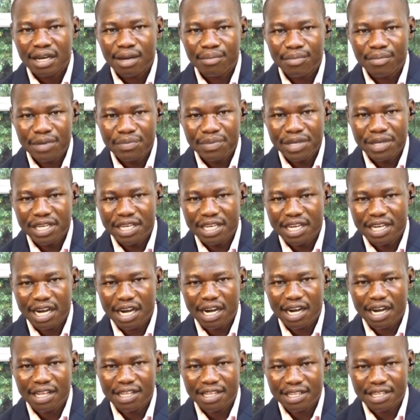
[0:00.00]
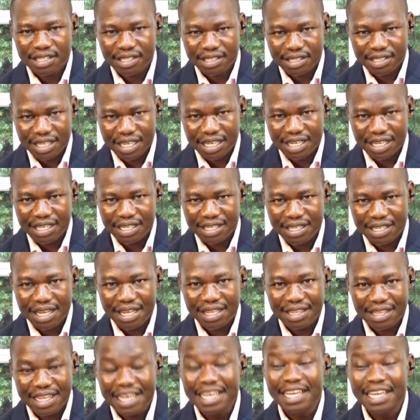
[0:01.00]
maybe
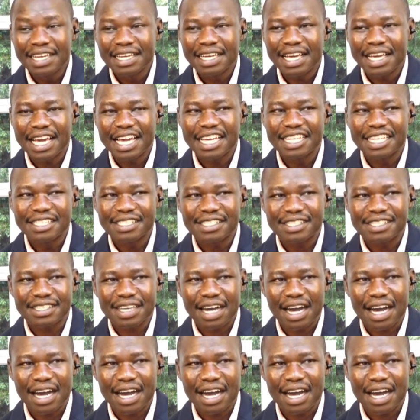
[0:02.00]
the day ends,